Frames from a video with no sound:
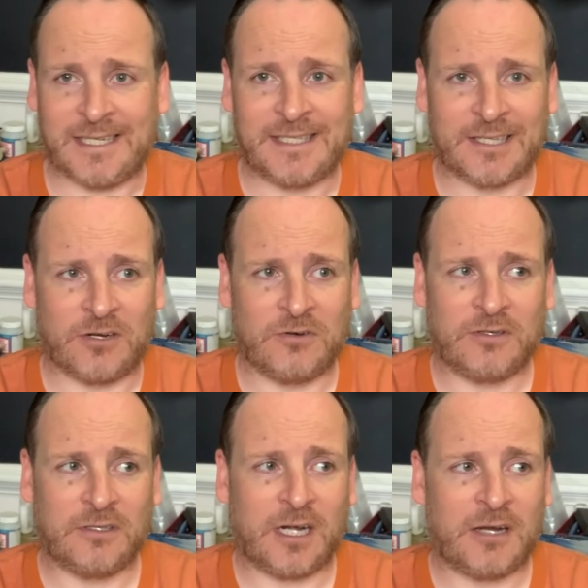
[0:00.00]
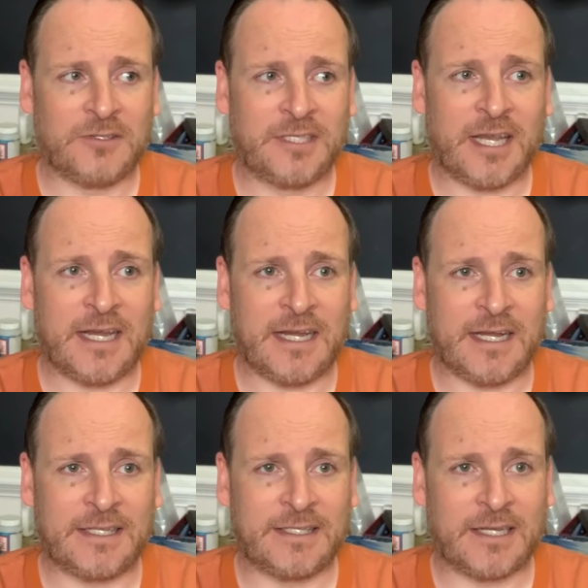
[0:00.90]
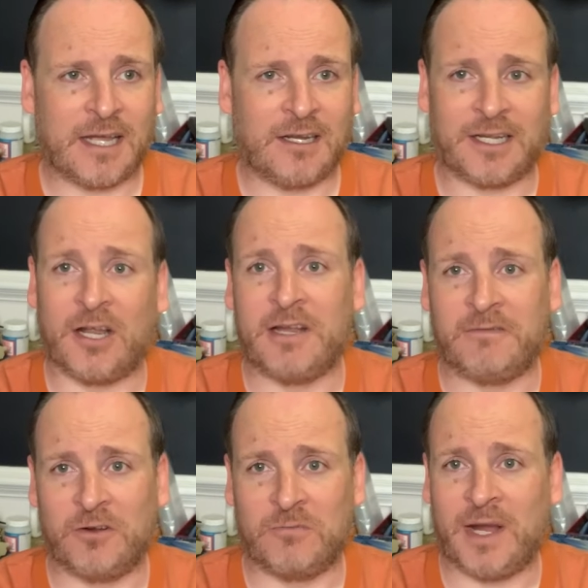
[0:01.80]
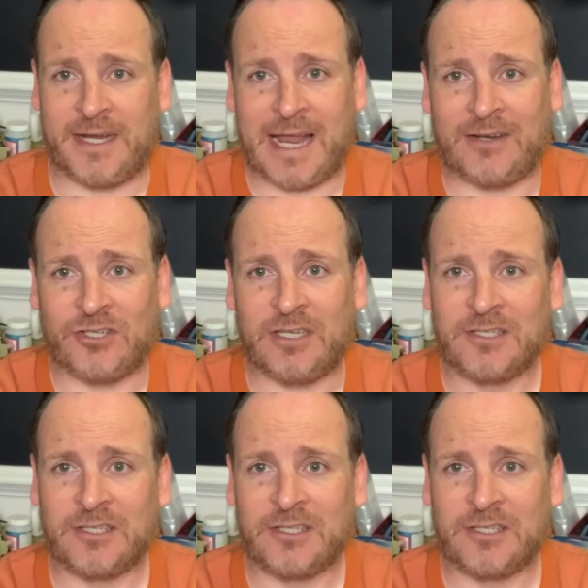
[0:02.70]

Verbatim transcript: So I would say it's kind of like an iPhone, in my analogy.